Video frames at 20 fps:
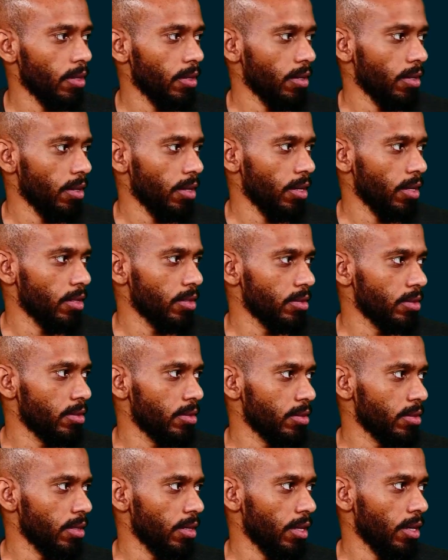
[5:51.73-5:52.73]
yeah,
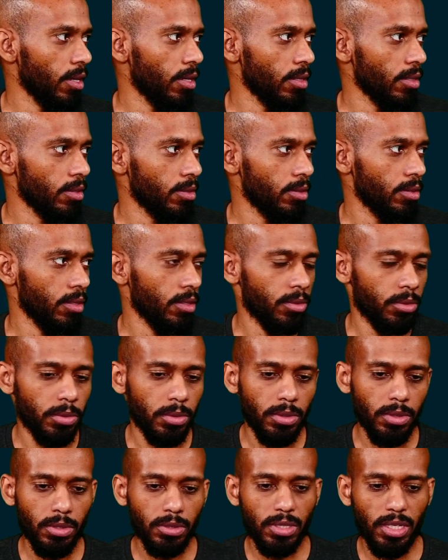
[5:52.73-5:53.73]
it will not